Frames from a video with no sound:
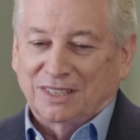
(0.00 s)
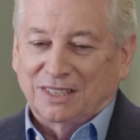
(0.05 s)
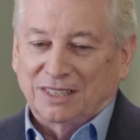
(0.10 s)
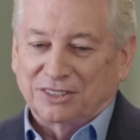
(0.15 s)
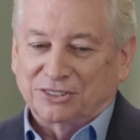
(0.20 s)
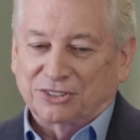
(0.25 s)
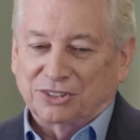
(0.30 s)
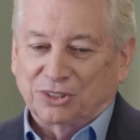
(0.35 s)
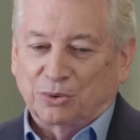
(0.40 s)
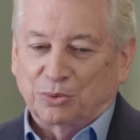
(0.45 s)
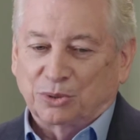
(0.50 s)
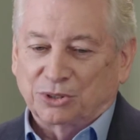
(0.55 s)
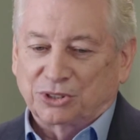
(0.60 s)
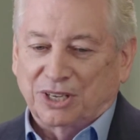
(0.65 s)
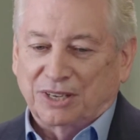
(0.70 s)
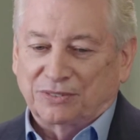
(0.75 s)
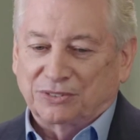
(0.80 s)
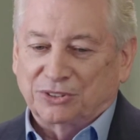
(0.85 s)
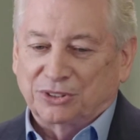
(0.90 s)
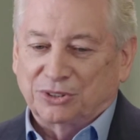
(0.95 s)
And so what
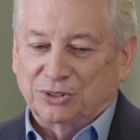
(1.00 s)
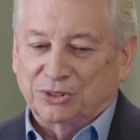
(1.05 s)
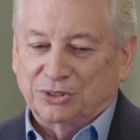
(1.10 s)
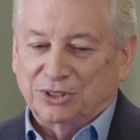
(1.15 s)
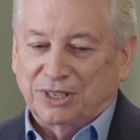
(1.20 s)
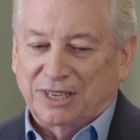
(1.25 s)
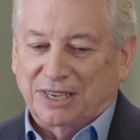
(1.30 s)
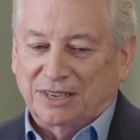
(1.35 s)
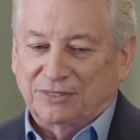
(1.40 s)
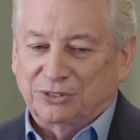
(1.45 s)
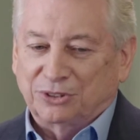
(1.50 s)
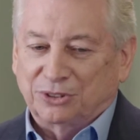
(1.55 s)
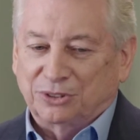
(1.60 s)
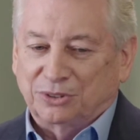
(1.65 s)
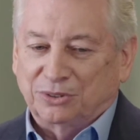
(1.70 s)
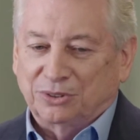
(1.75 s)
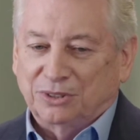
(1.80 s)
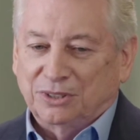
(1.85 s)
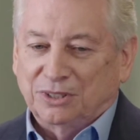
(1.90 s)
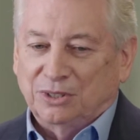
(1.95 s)
you have to do is you have
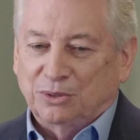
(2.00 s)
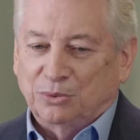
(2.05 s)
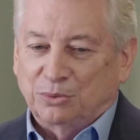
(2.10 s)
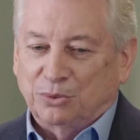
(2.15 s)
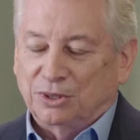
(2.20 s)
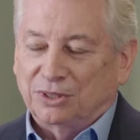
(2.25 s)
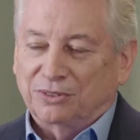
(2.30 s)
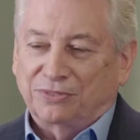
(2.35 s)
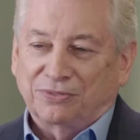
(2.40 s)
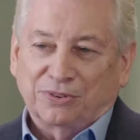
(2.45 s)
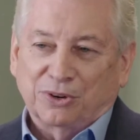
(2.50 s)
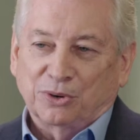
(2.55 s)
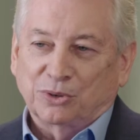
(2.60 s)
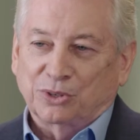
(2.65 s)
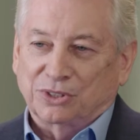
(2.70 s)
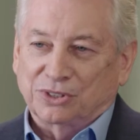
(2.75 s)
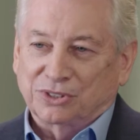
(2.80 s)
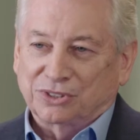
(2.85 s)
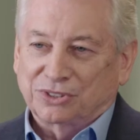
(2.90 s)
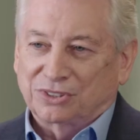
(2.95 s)
to really
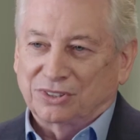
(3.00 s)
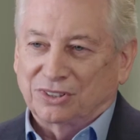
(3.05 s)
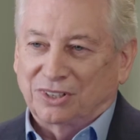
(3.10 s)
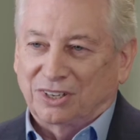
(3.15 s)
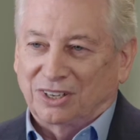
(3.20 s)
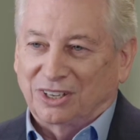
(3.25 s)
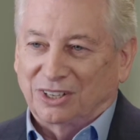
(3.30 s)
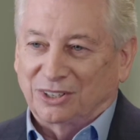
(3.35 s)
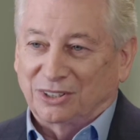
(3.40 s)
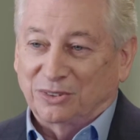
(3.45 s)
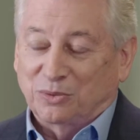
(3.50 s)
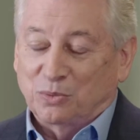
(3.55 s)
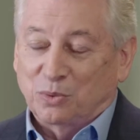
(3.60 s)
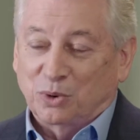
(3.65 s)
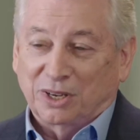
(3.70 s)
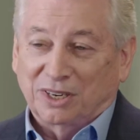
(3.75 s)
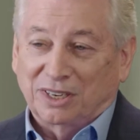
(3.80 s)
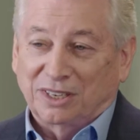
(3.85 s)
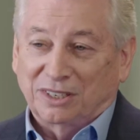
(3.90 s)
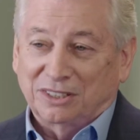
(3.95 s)
focus on
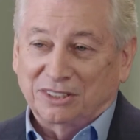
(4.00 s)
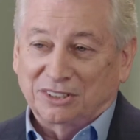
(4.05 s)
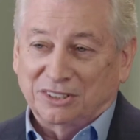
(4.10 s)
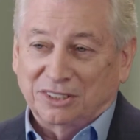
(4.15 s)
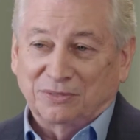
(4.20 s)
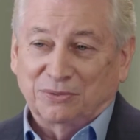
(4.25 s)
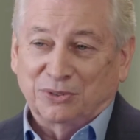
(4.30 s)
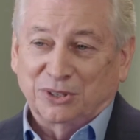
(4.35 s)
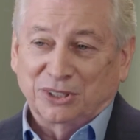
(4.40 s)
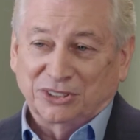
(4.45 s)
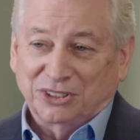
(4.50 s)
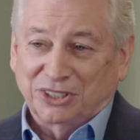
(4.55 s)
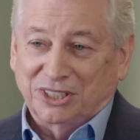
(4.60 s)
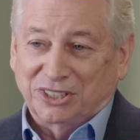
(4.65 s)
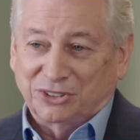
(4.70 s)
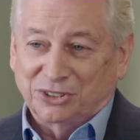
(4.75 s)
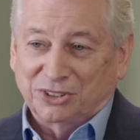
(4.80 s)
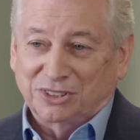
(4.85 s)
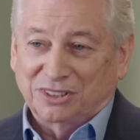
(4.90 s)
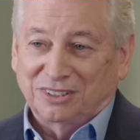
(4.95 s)
what
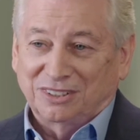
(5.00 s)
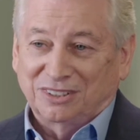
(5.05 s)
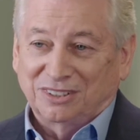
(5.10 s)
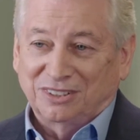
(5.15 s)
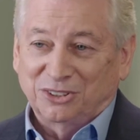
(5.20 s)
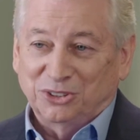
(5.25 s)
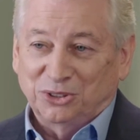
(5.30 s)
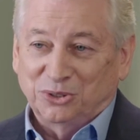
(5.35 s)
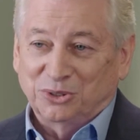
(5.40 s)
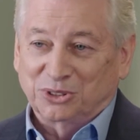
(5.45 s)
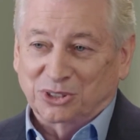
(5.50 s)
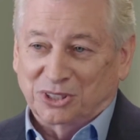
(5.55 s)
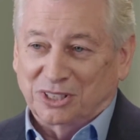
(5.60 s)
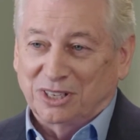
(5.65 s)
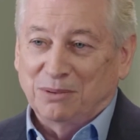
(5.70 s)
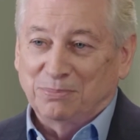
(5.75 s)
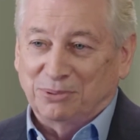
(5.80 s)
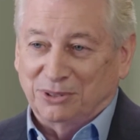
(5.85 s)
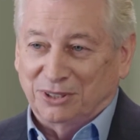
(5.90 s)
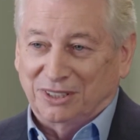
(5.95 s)
differentiates you as a
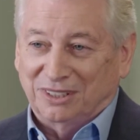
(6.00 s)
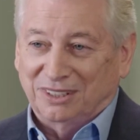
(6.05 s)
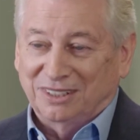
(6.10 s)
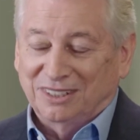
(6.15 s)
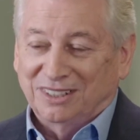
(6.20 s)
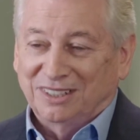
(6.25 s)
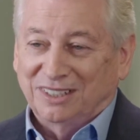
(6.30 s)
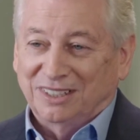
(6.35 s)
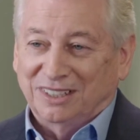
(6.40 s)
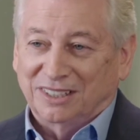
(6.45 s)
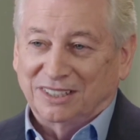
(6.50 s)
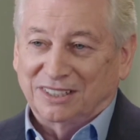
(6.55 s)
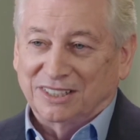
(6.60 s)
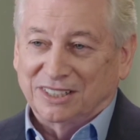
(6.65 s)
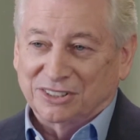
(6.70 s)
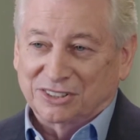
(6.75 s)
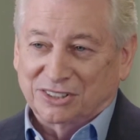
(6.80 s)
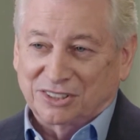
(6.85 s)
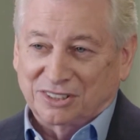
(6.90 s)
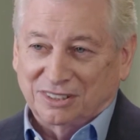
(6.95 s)
company
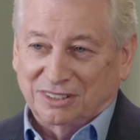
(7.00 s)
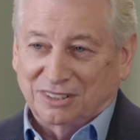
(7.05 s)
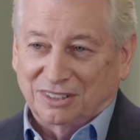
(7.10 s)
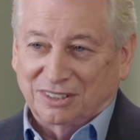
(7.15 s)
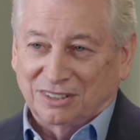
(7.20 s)
against